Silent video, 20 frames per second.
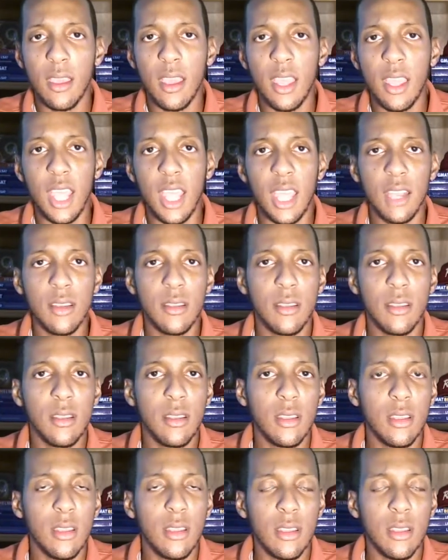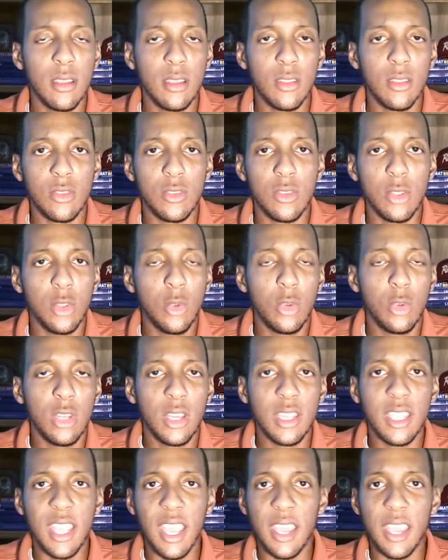And so you
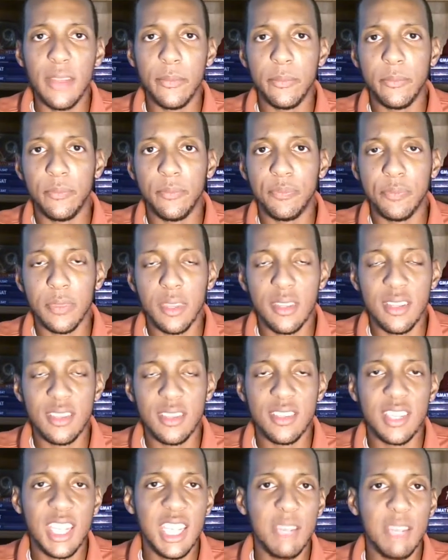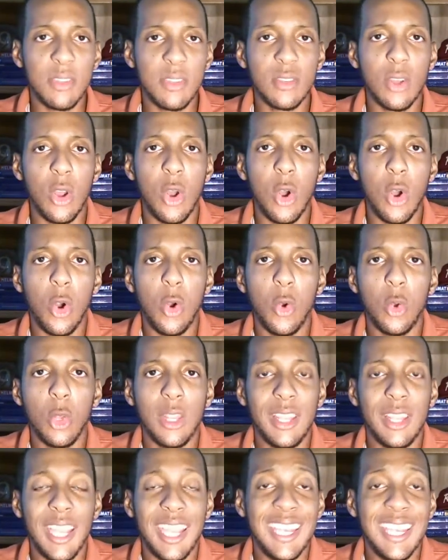look at this team as a whole,
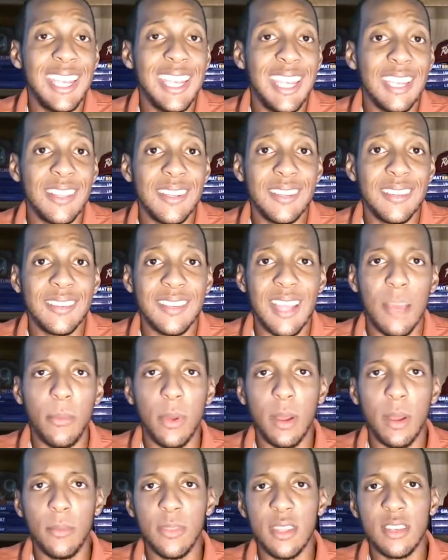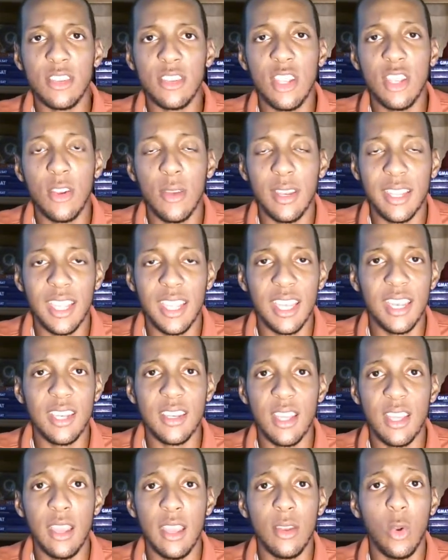they need to step up this year and get it
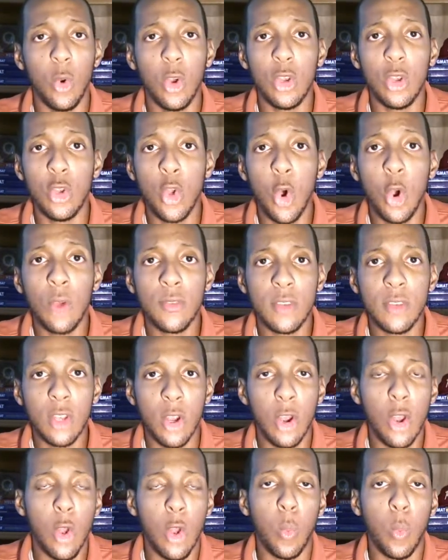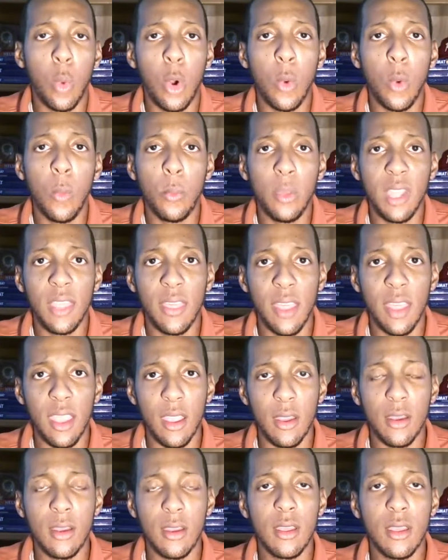done, or North Turner won't be
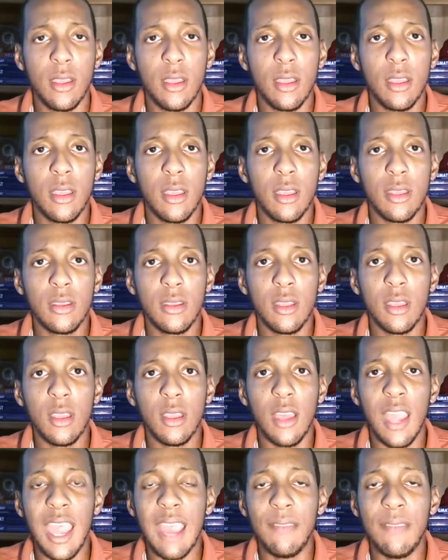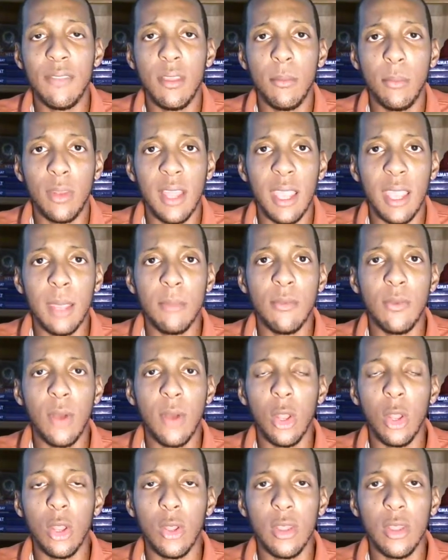there to have the blame
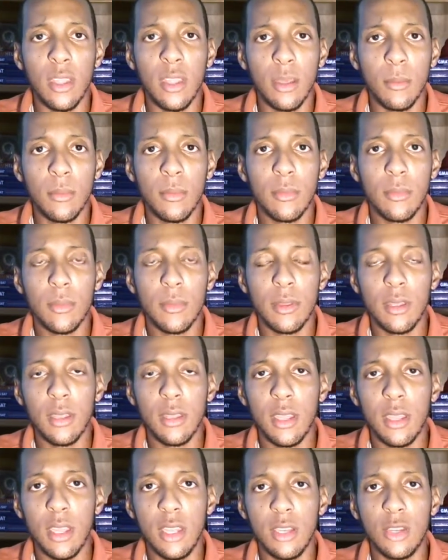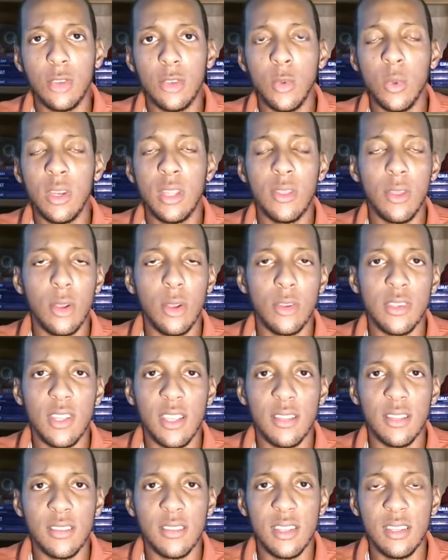fall on him in the
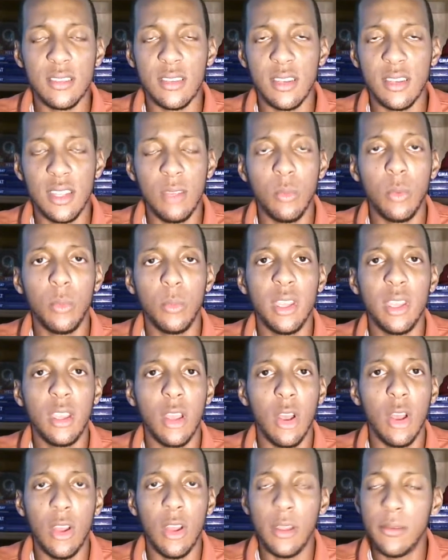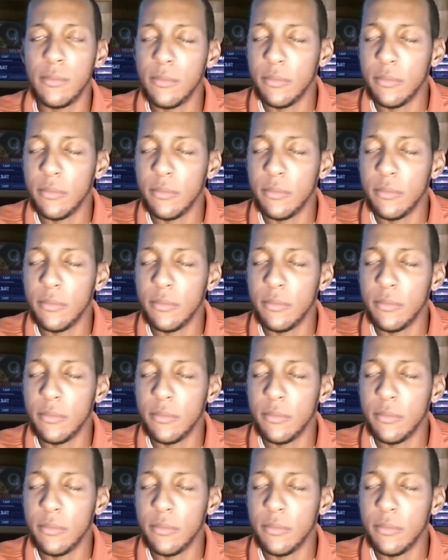2013 season. He will be gone.